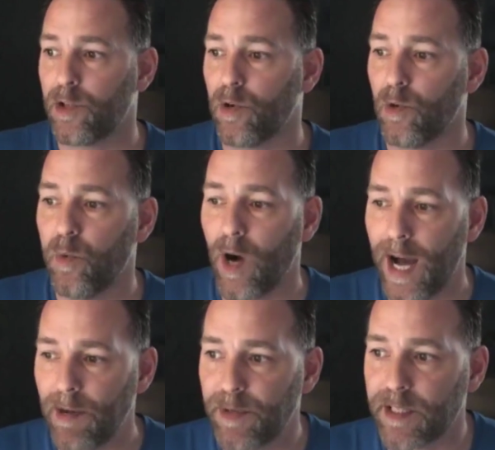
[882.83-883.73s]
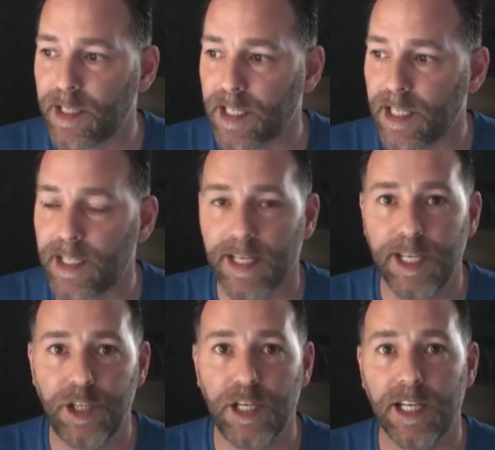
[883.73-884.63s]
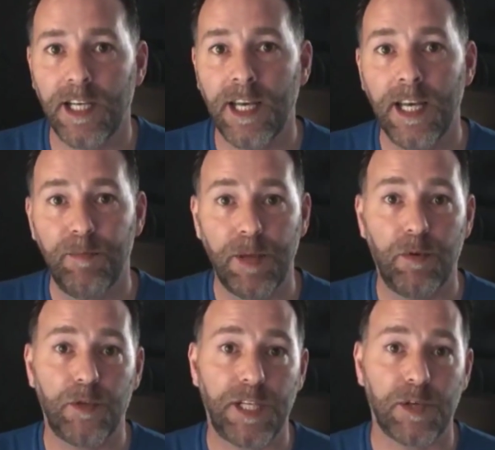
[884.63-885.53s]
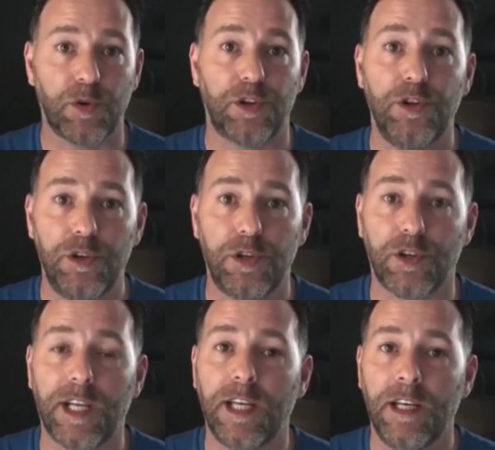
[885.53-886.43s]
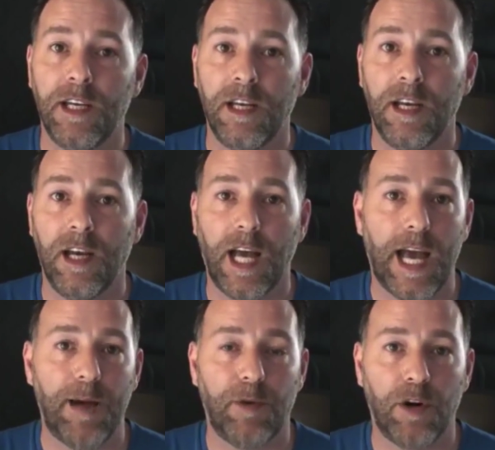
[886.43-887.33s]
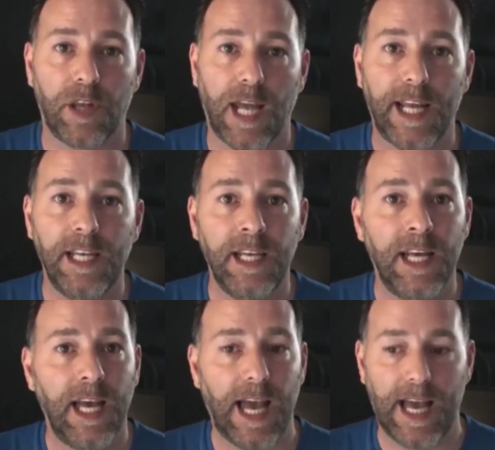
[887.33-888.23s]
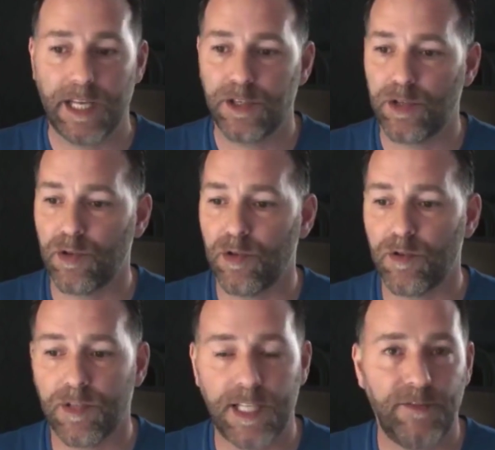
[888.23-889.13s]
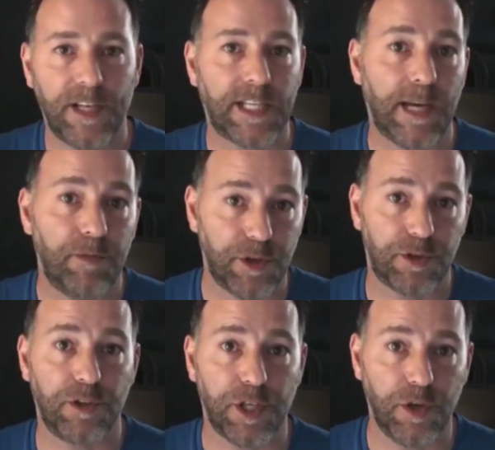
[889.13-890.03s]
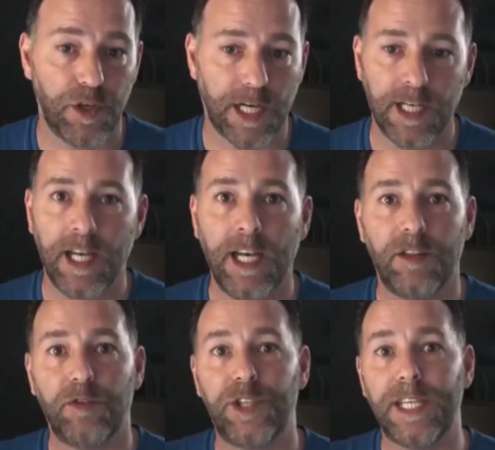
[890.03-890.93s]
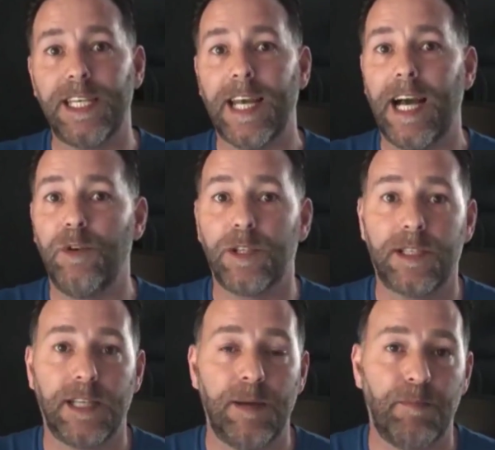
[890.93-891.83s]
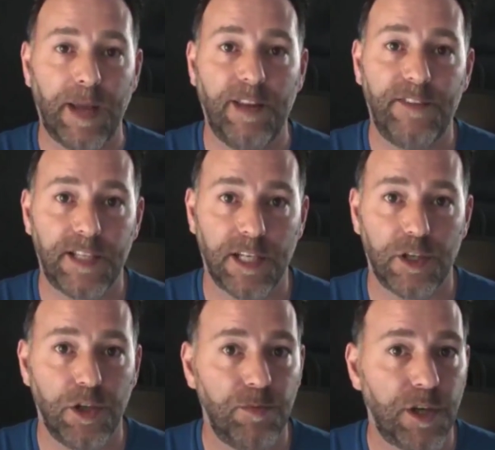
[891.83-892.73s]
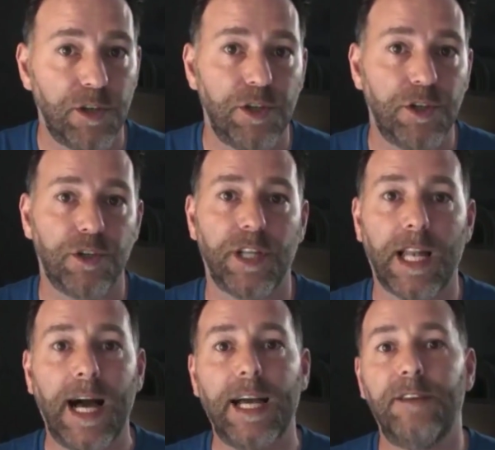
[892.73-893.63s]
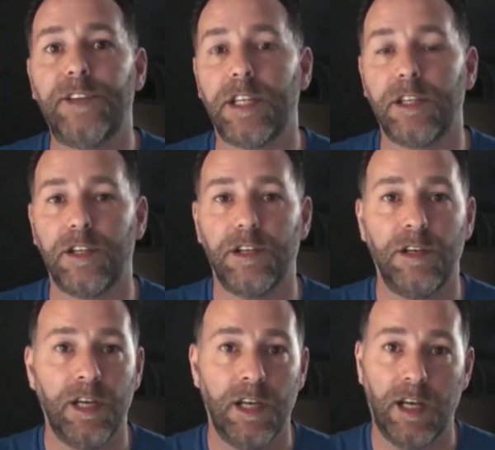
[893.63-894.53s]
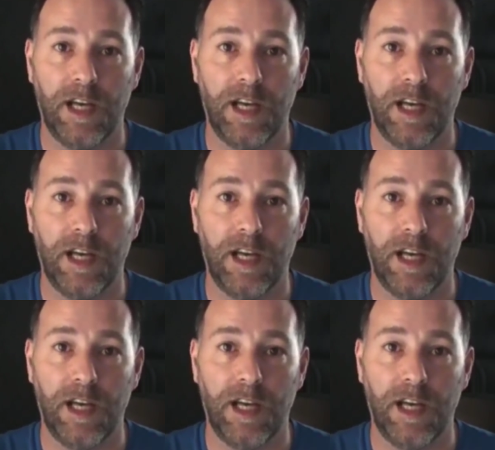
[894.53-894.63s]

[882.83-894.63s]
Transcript: So what happens is initially people see what you're doing um, online. And so, say for example, you're doing the yoga, they'll see how it's um, benefiting you because you're doing the lives and you're